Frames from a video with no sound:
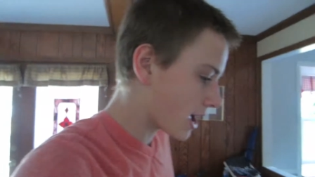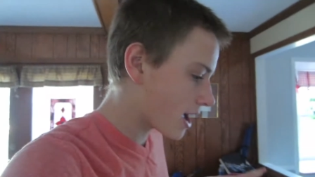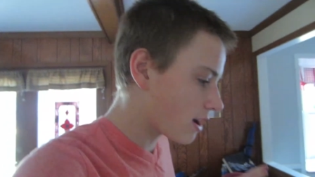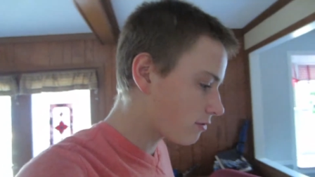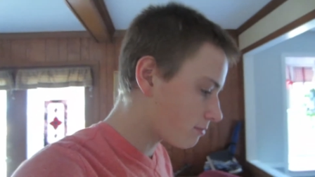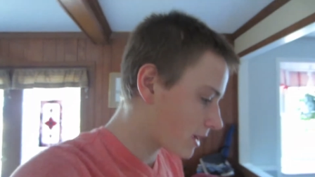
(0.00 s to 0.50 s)
I
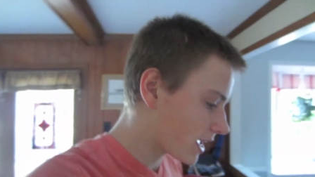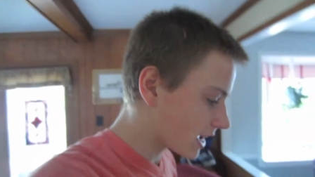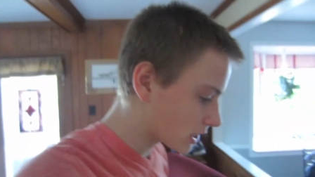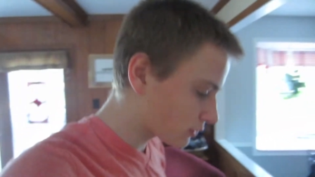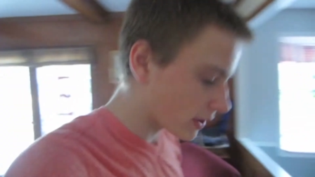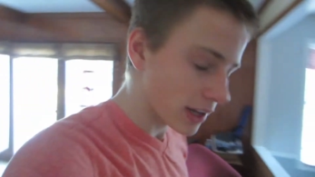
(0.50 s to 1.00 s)
have my
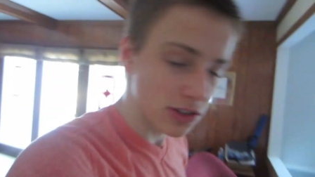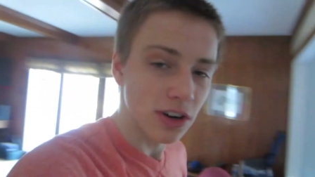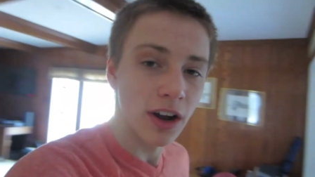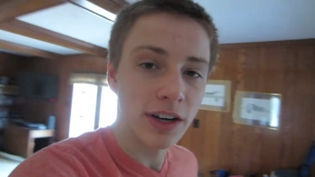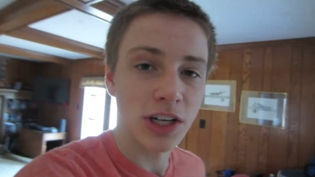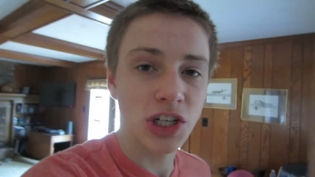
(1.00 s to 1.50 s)
X Factor
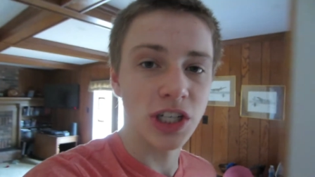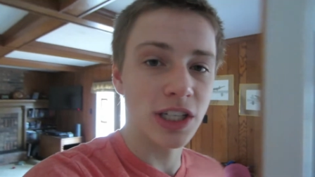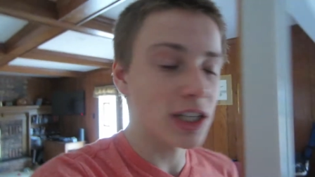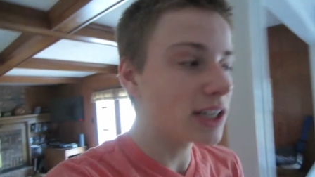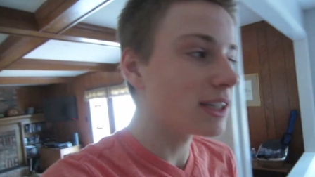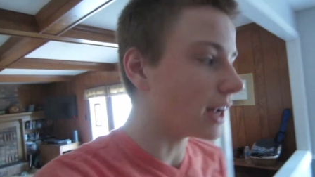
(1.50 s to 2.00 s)
audition
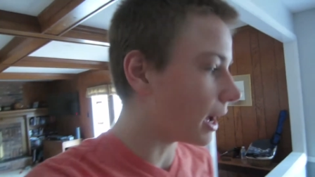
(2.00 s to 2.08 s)
done.